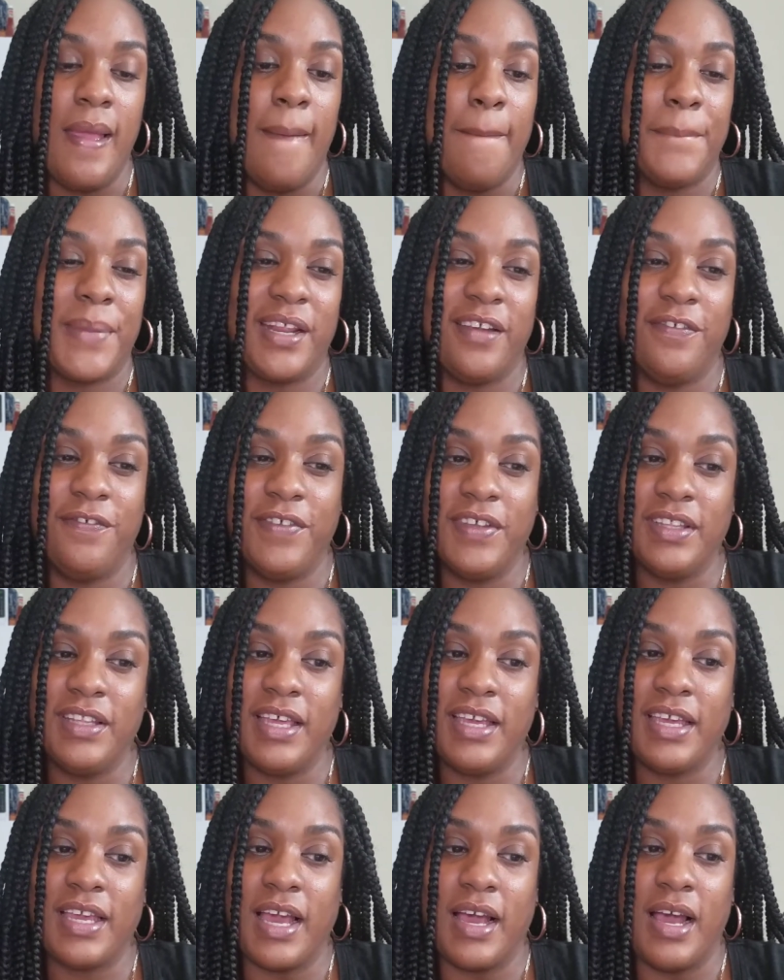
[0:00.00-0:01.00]
But I feel
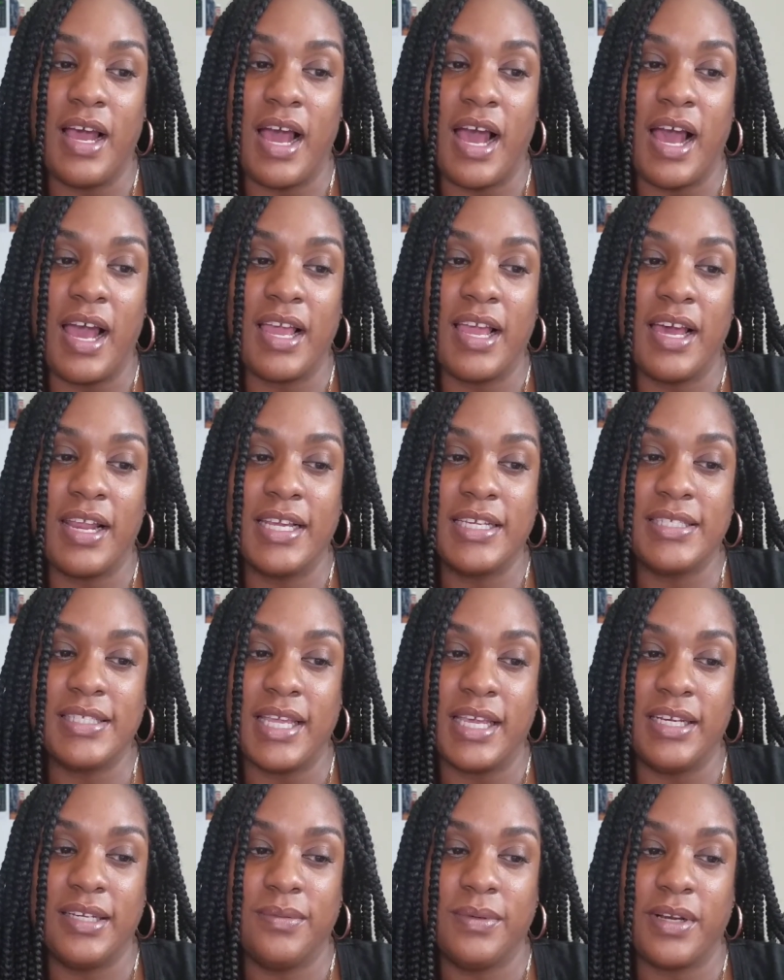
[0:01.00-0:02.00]
like I got
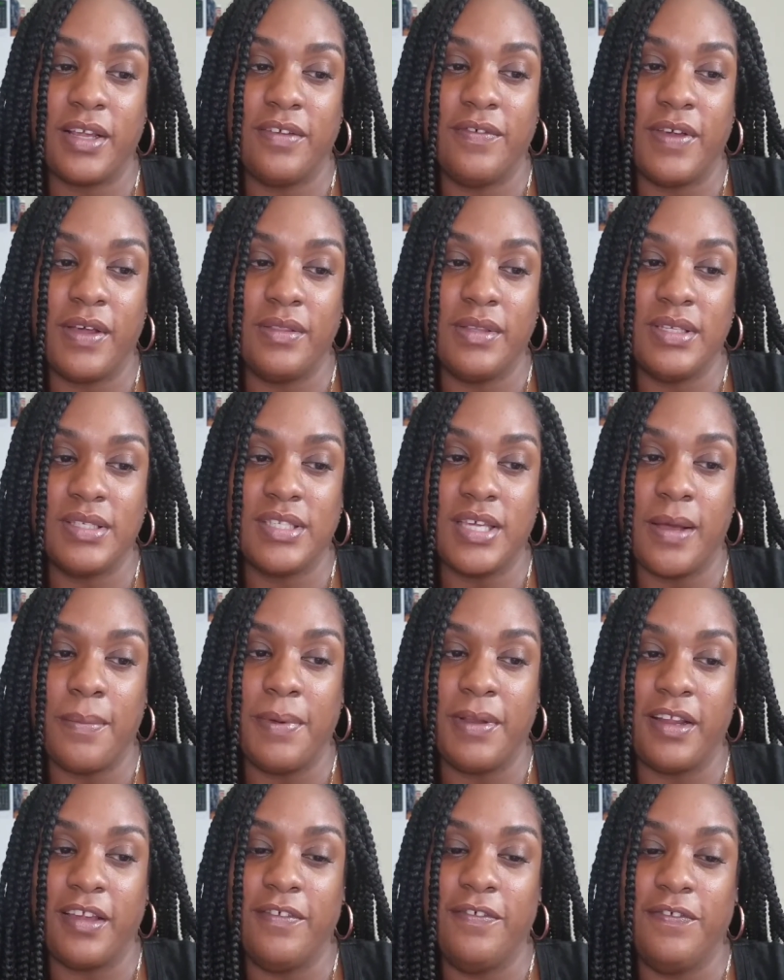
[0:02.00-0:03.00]
excited when I found this top
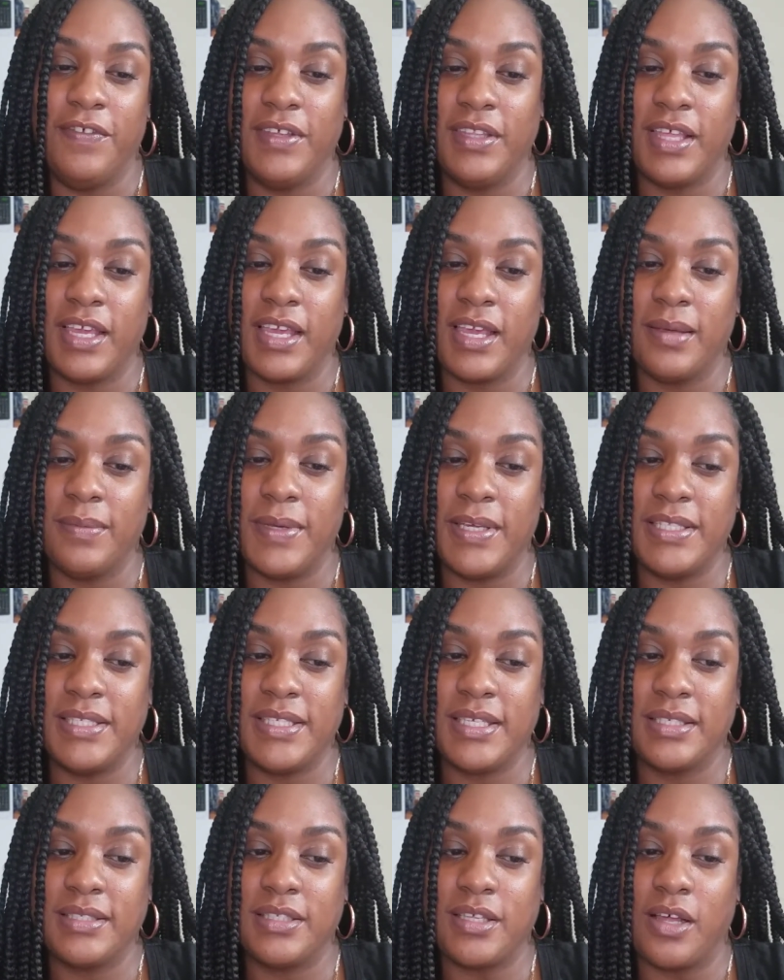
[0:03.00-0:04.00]
and I feel like I made
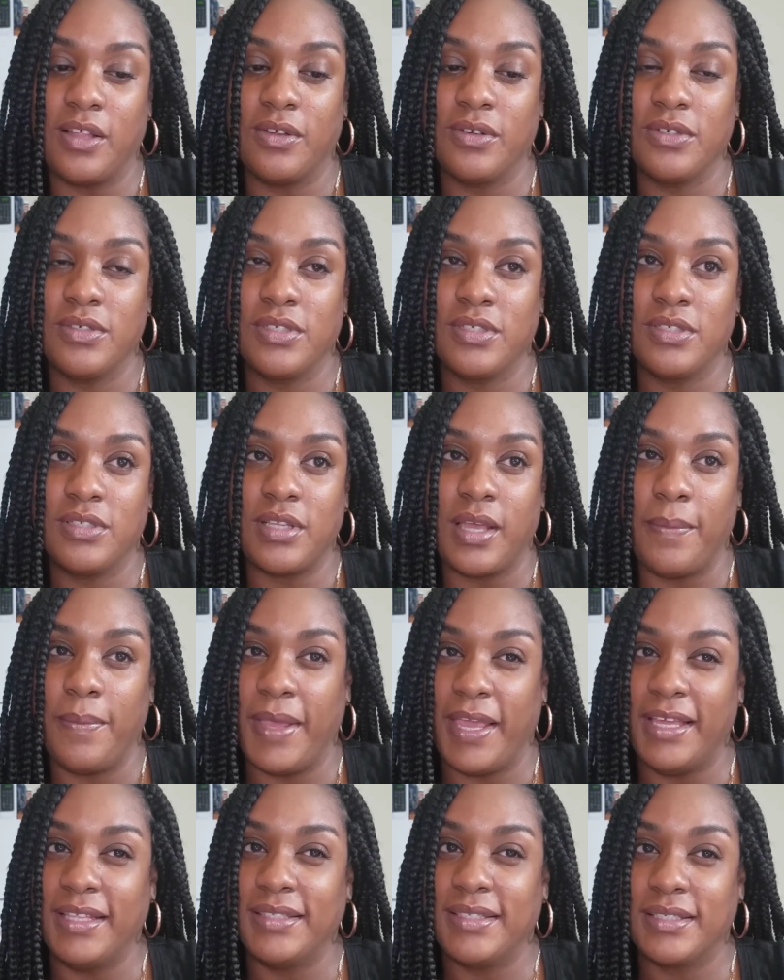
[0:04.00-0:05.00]
$6. I
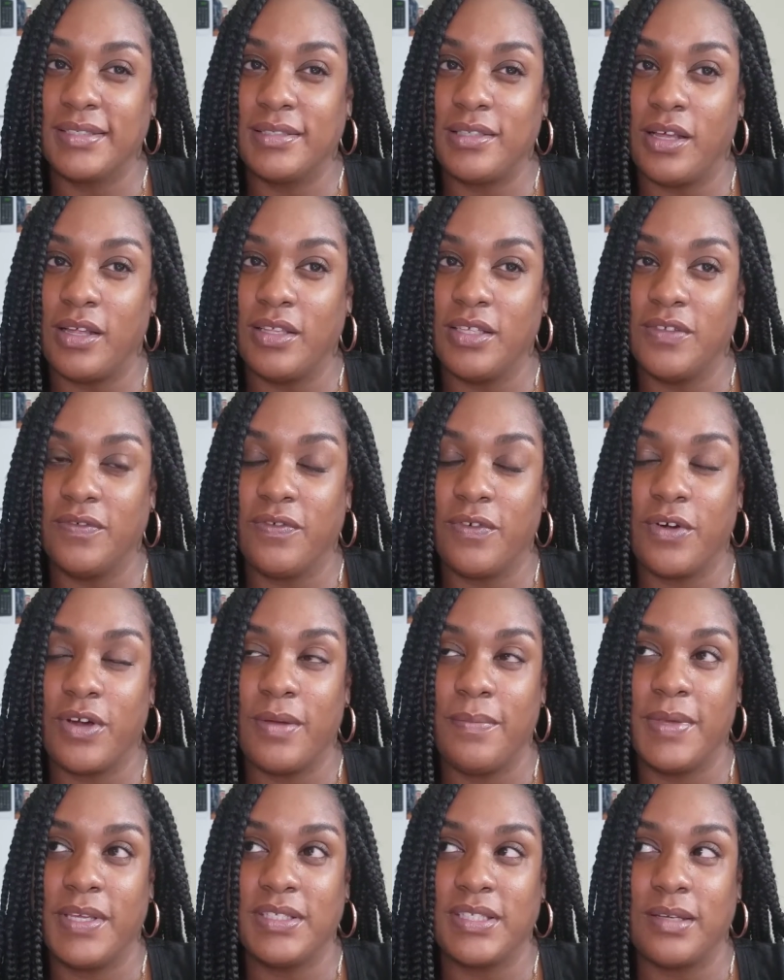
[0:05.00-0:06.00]
paid $6 for it
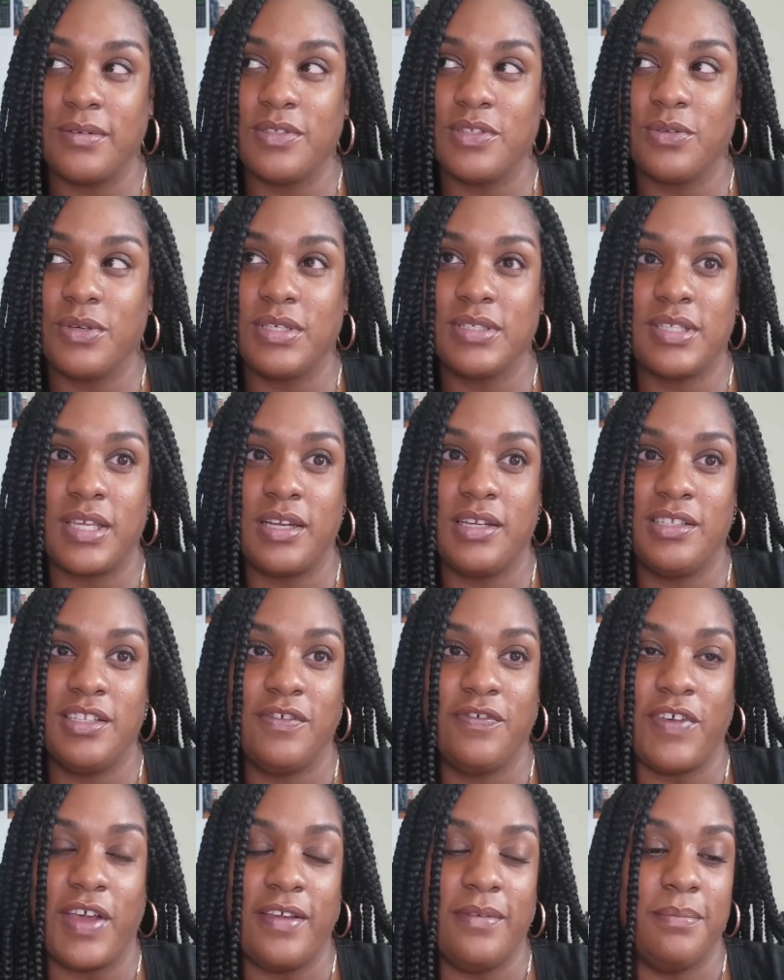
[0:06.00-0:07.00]
because I was so excited to
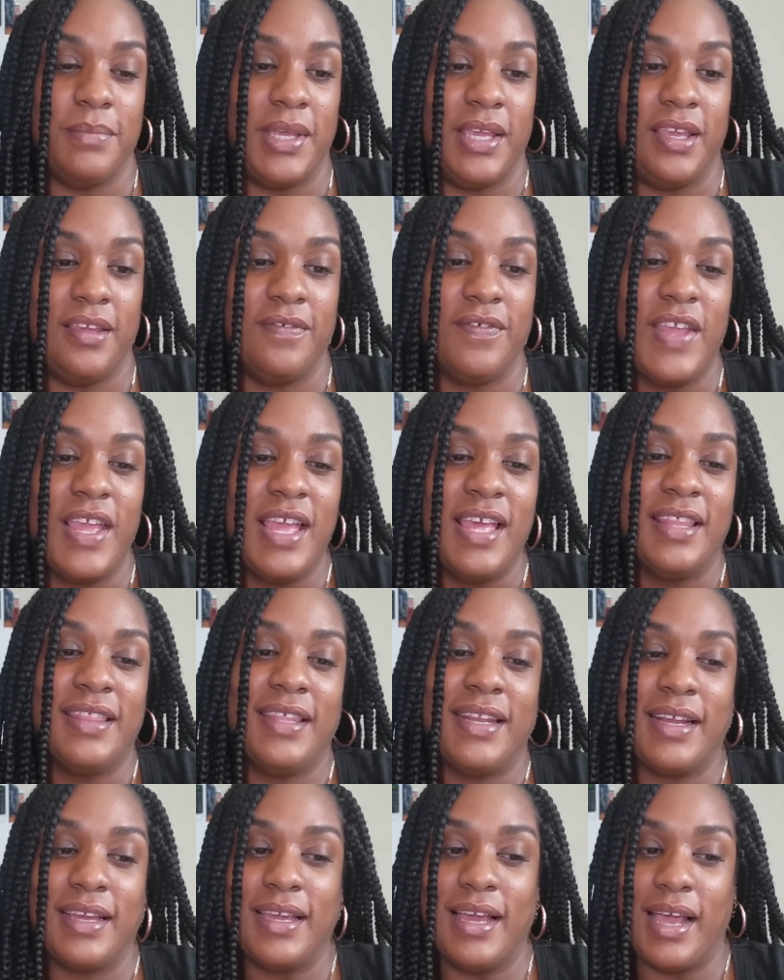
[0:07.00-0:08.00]
find Maeve that
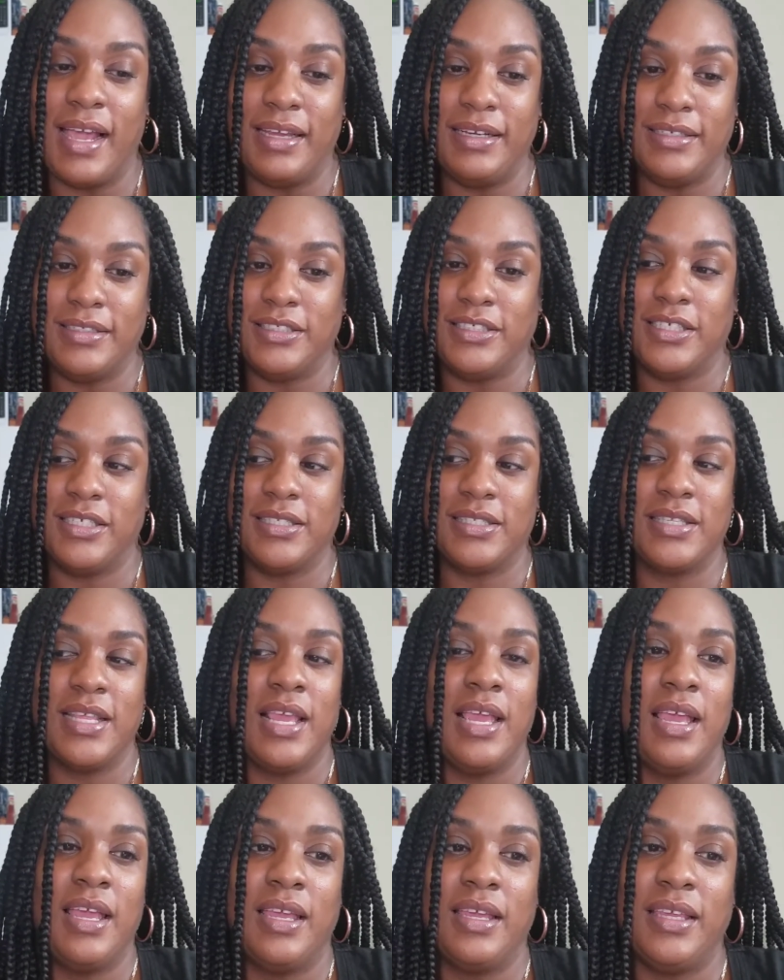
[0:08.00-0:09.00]
I kind of just
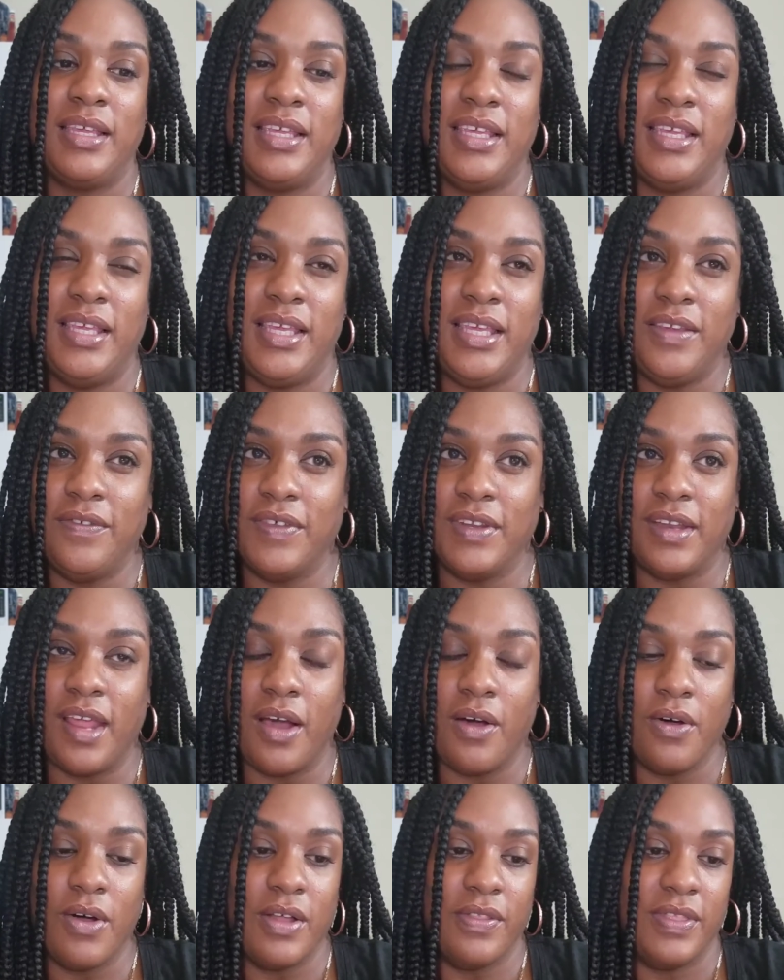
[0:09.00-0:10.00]
evened
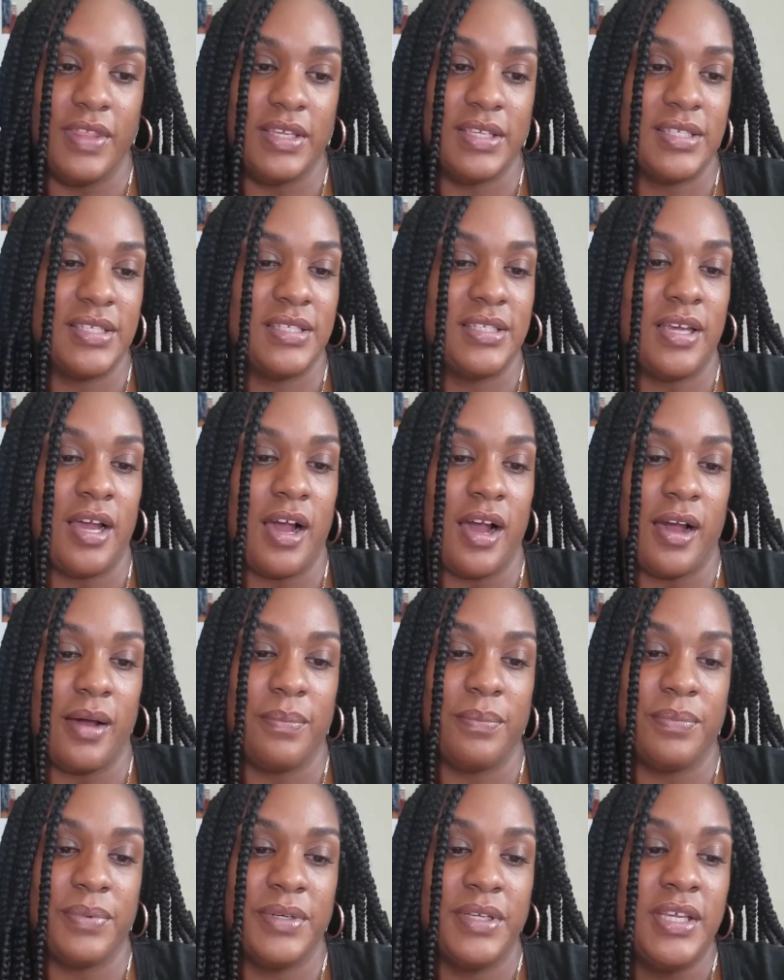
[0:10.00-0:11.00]
out on this top
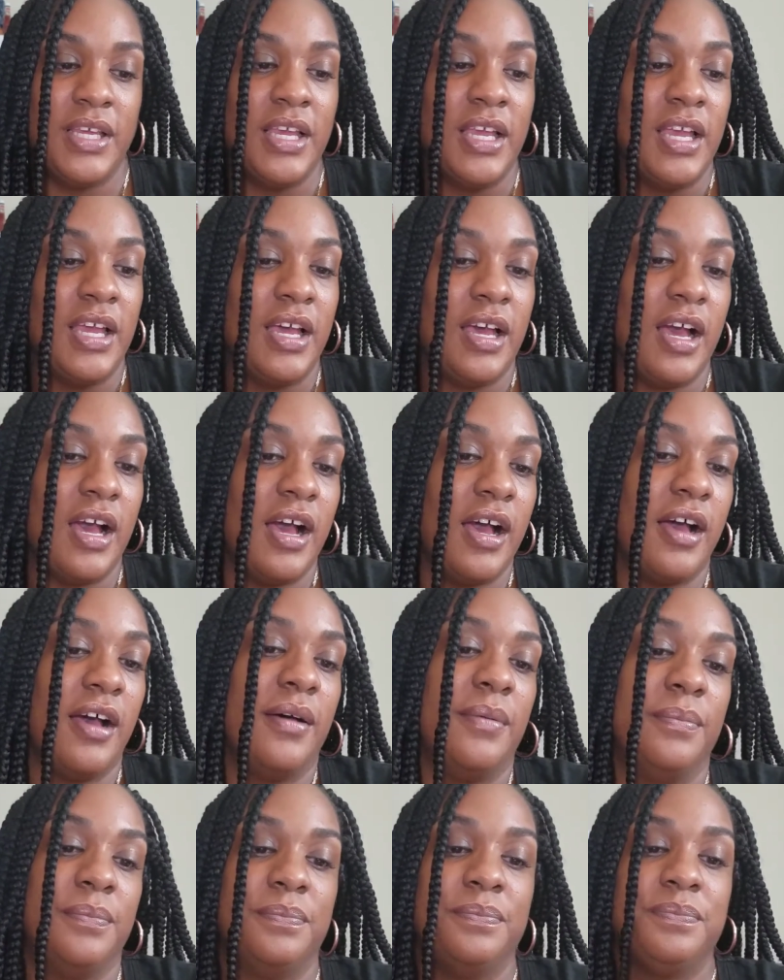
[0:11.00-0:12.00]

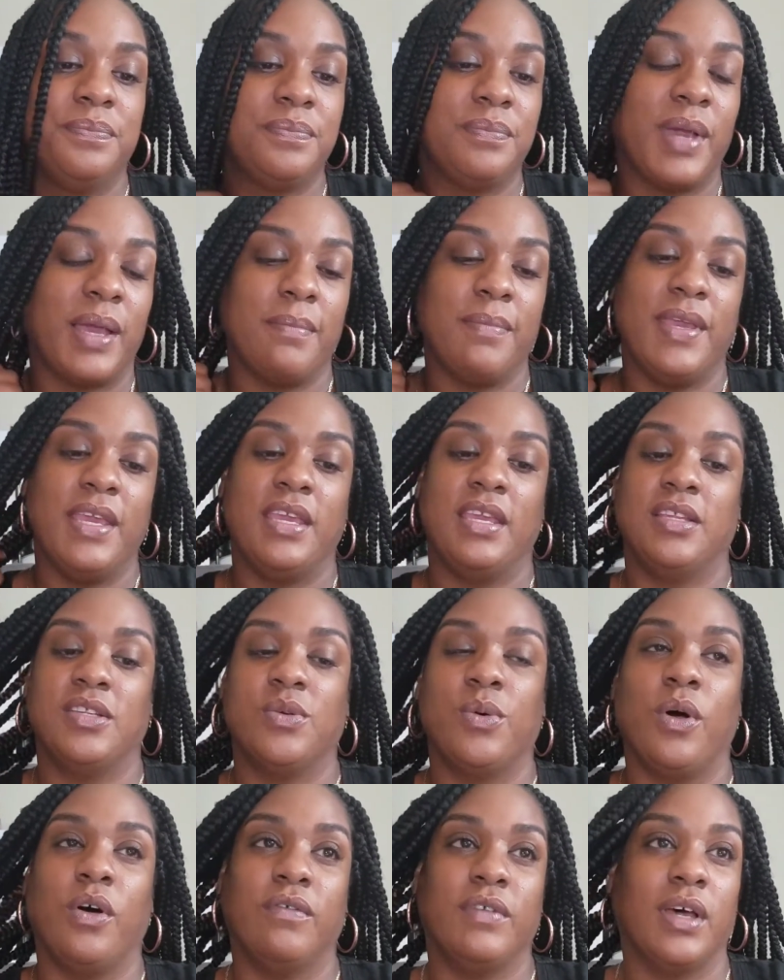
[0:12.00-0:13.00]
um, by making
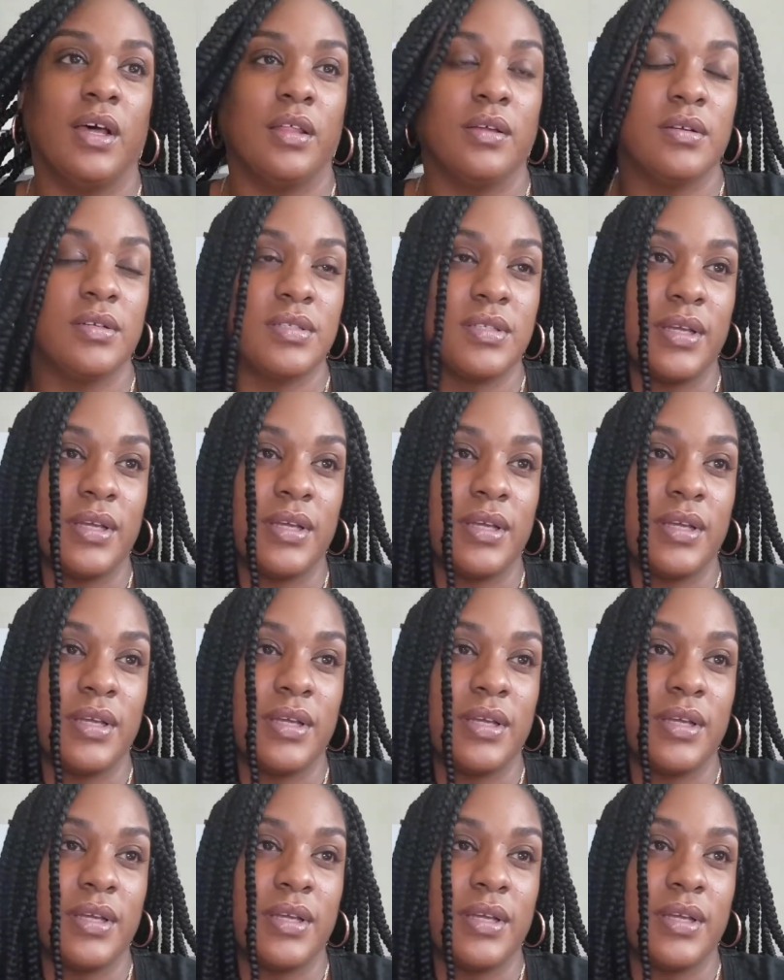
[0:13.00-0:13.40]
$12.